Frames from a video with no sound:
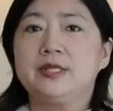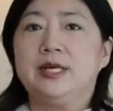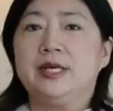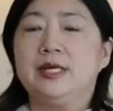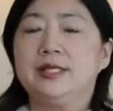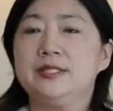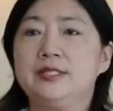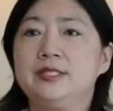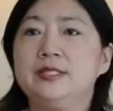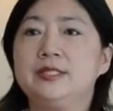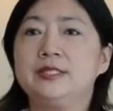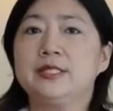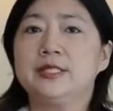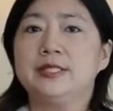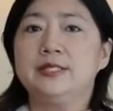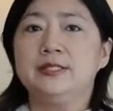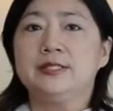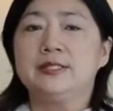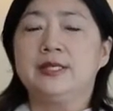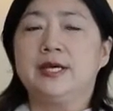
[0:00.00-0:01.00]

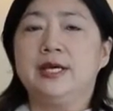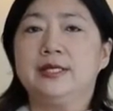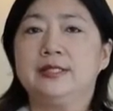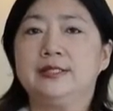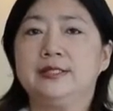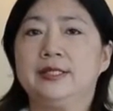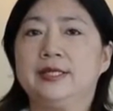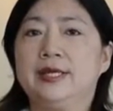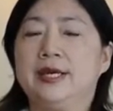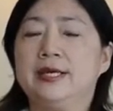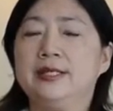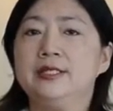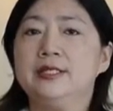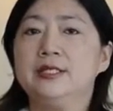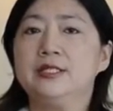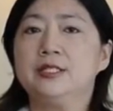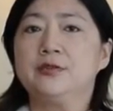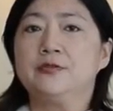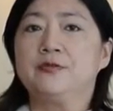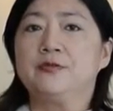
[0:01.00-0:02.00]
assistance and
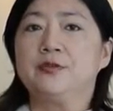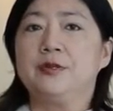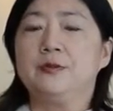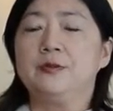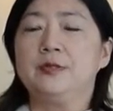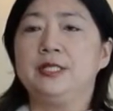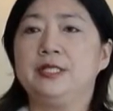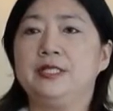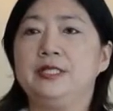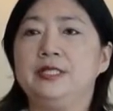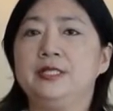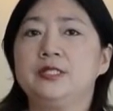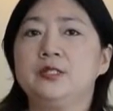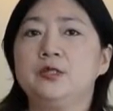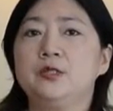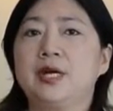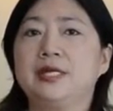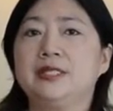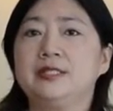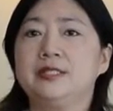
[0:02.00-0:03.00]
guidance from the
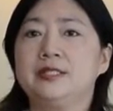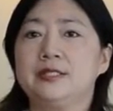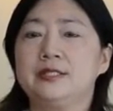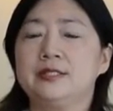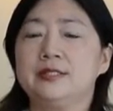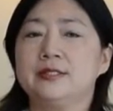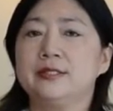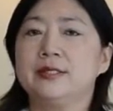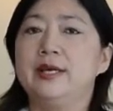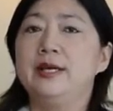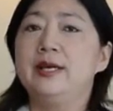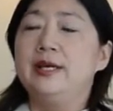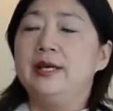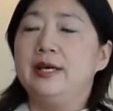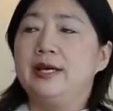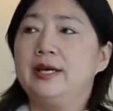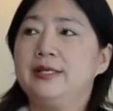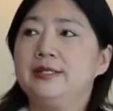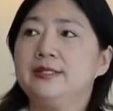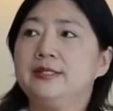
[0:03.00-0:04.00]
instructors,
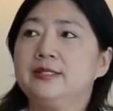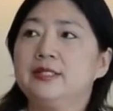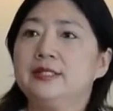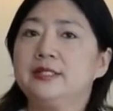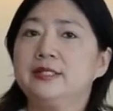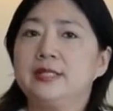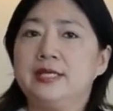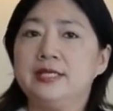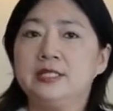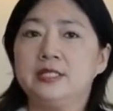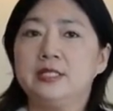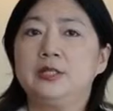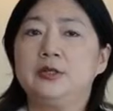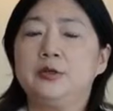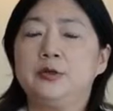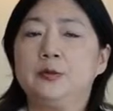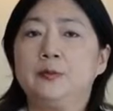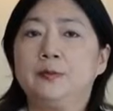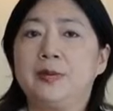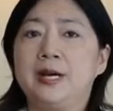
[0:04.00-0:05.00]
I
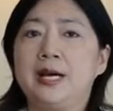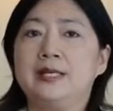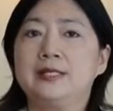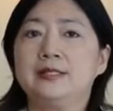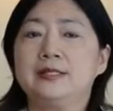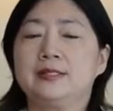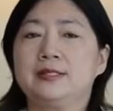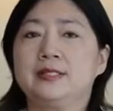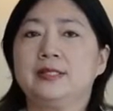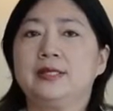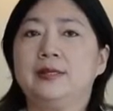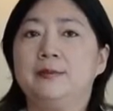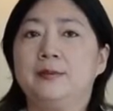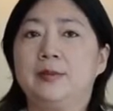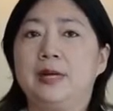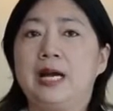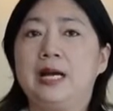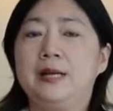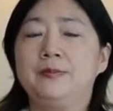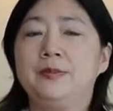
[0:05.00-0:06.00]
successfully passed the
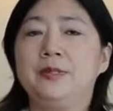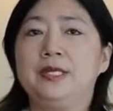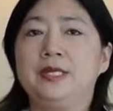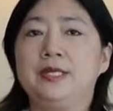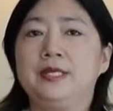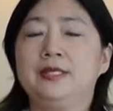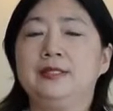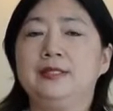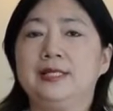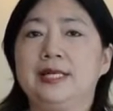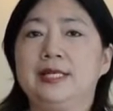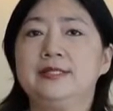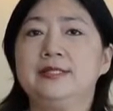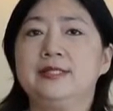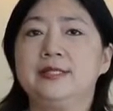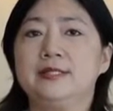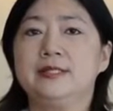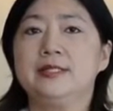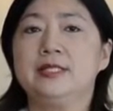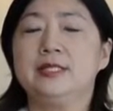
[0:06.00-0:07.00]
RPN
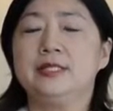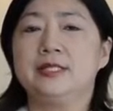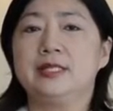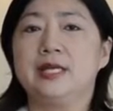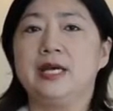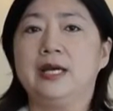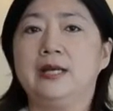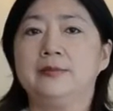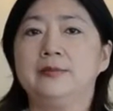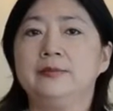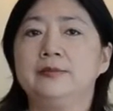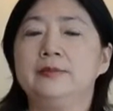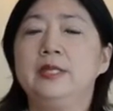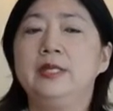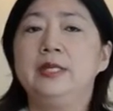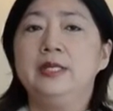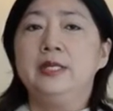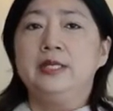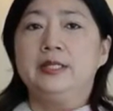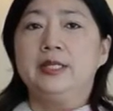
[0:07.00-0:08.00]
license exam.
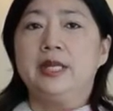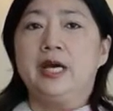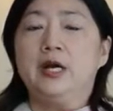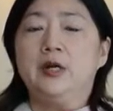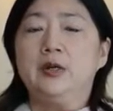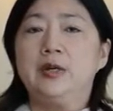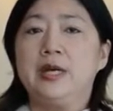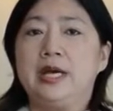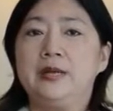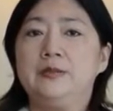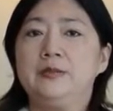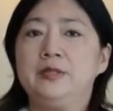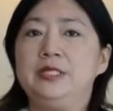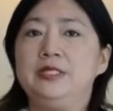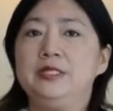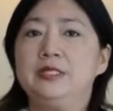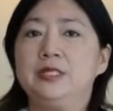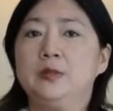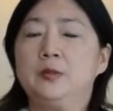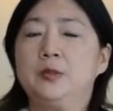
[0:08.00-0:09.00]
Now I'm
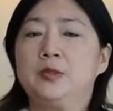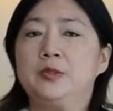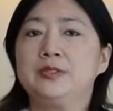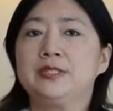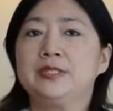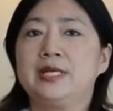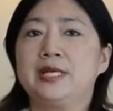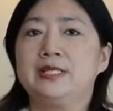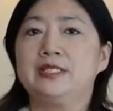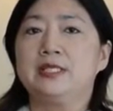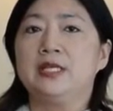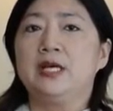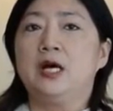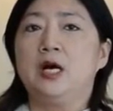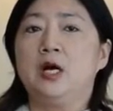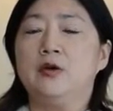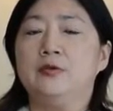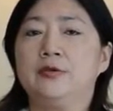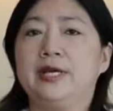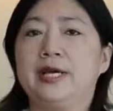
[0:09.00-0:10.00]
in the process
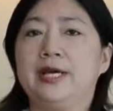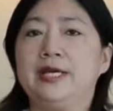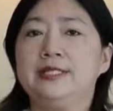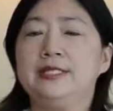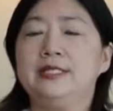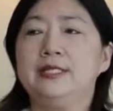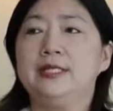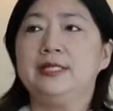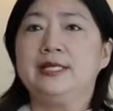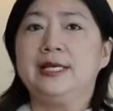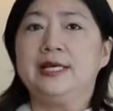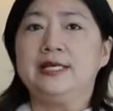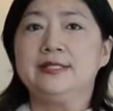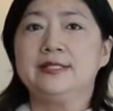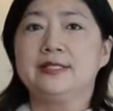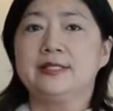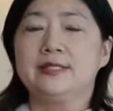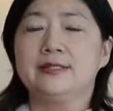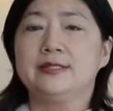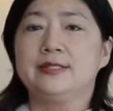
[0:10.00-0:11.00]
of getting
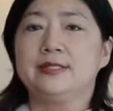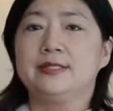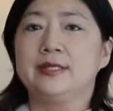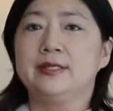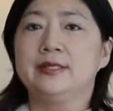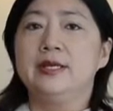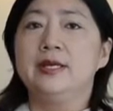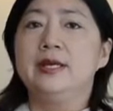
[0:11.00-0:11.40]
licensed,